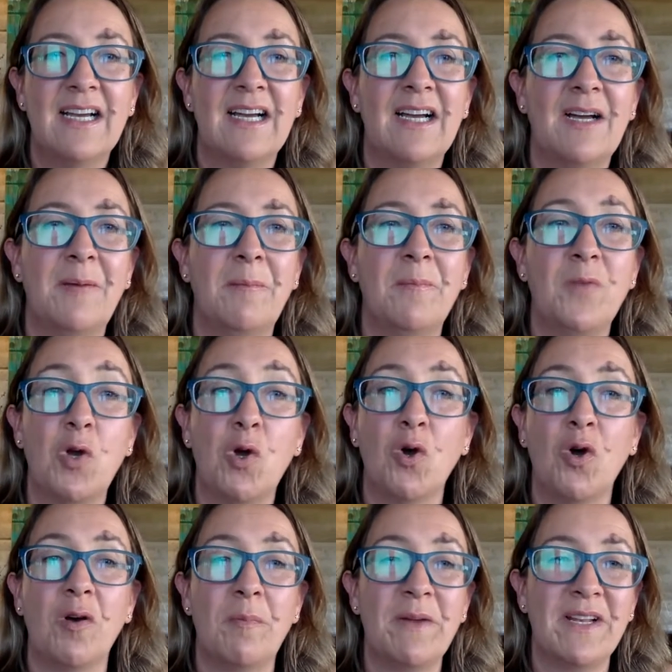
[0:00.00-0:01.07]

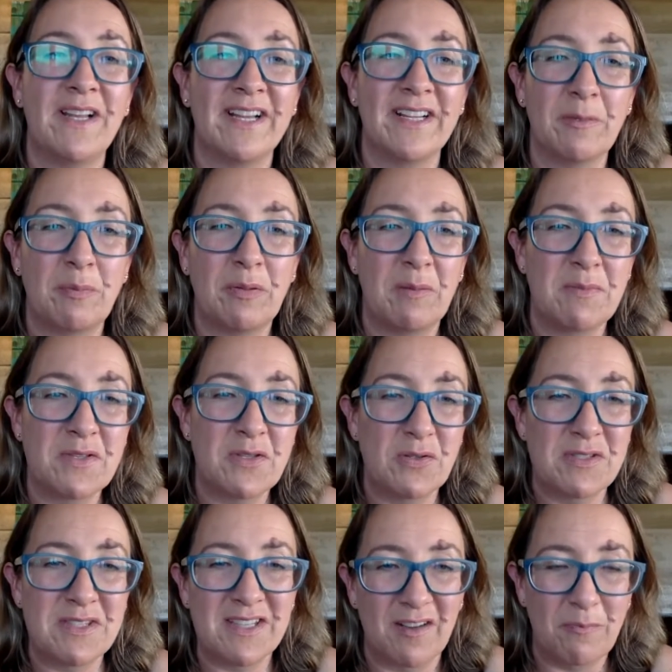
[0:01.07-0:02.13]
or a bit like the plum
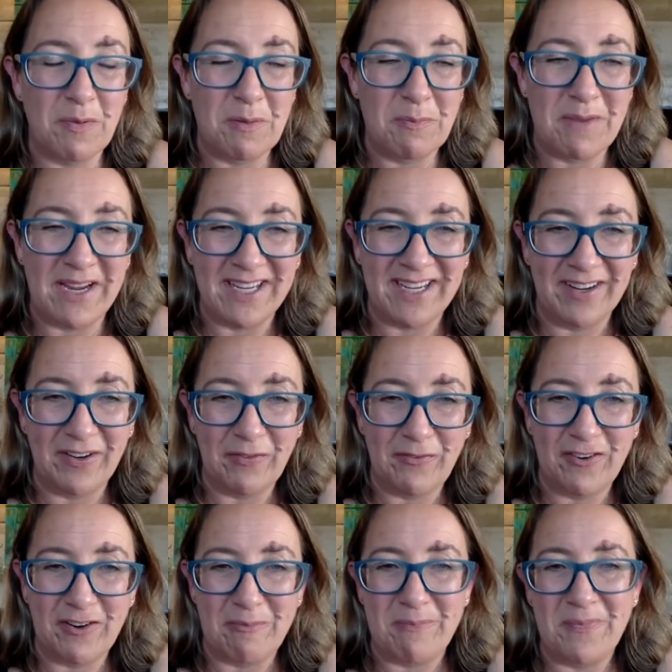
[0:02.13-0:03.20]
sauce that I've been making
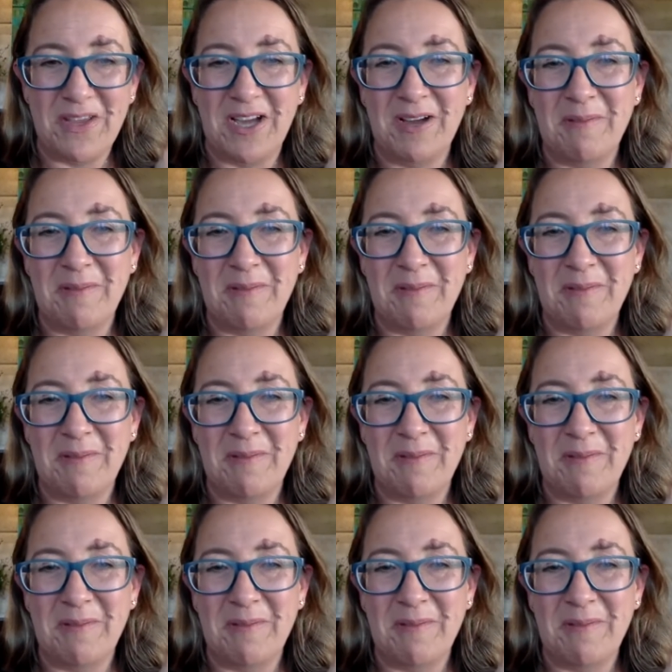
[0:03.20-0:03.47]
from